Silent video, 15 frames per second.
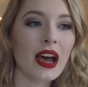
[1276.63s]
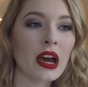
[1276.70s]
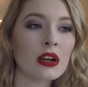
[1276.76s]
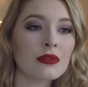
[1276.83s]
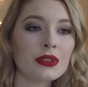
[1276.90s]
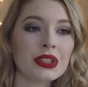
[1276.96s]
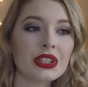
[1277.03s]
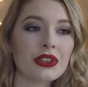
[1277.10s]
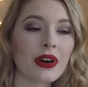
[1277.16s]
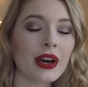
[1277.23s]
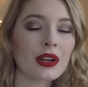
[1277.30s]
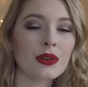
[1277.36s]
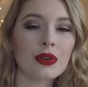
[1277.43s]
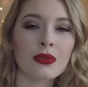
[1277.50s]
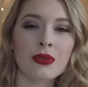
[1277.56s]
I don't really know how
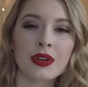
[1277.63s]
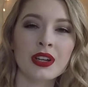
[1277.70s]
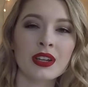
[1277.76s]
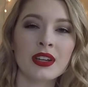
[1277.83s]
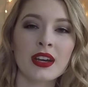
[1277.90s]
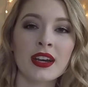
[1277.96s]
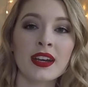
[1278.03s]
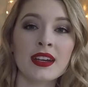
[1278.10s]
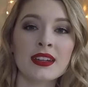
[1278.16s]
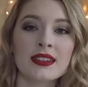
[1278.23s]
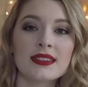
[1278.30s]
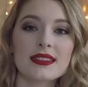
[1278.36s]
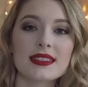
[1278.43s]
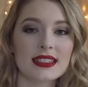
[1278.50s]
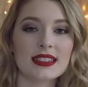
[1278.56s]
to
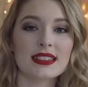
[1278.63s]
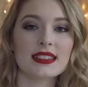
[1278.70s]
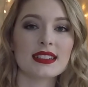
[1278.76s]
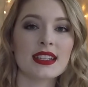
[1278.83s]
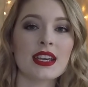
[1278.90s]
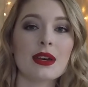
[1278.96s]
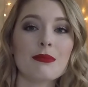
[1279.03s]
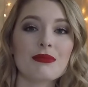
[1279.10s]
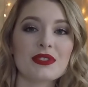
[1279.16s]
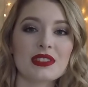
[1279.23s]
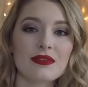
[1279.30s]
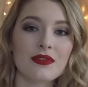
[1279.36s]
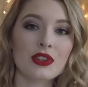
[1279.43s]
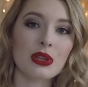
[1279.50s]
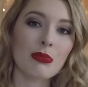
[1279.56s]
organize tips
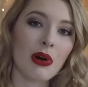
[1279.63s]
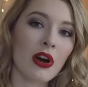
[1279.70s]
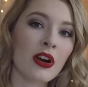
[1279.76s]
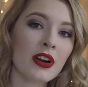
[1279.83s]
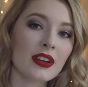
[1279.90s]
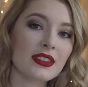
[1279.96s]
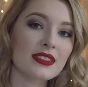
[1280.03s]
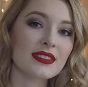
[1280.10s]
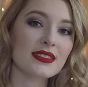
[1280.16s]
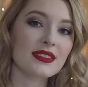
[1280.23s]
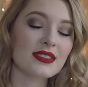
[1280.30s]
for the parks.